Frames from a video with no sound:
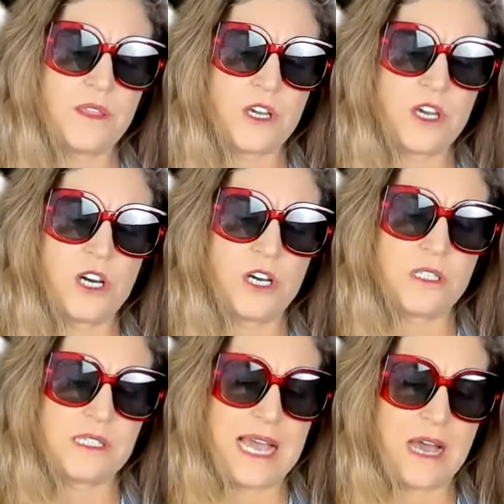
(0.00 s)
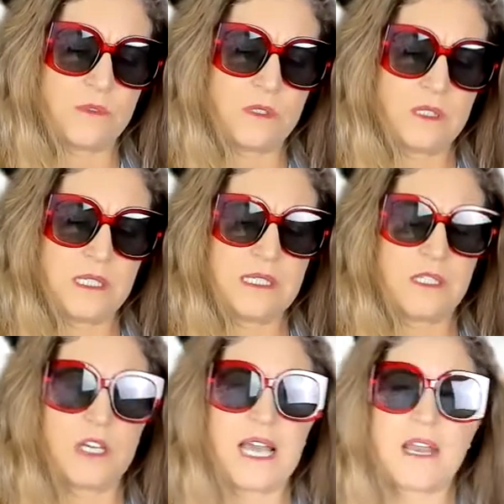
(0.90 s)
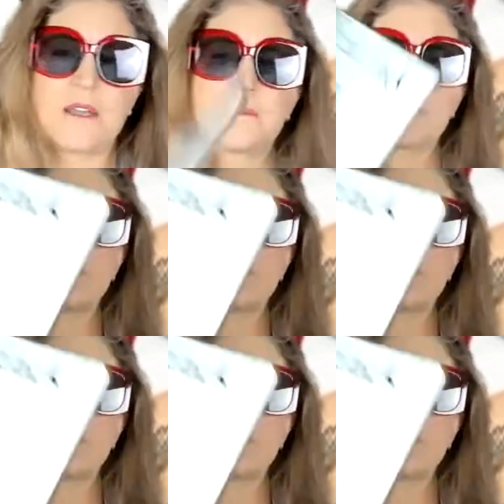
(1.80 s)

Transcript: the k sound. Let's look at it.